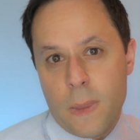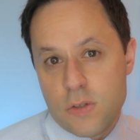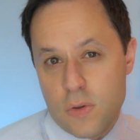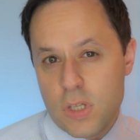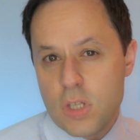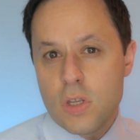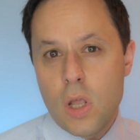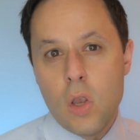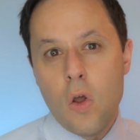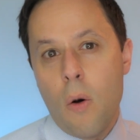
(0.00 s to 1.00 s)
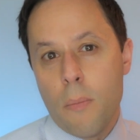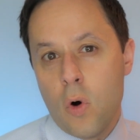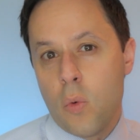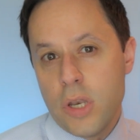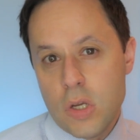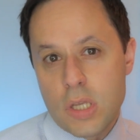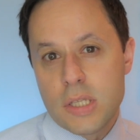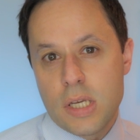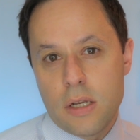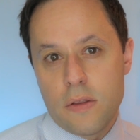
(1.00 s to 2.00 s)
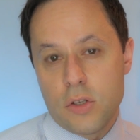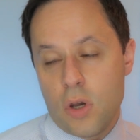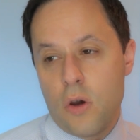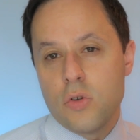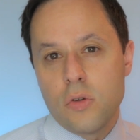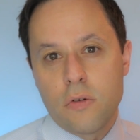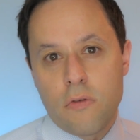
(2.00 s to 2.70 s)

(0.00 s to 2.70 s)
So this is a lot more when you consider the total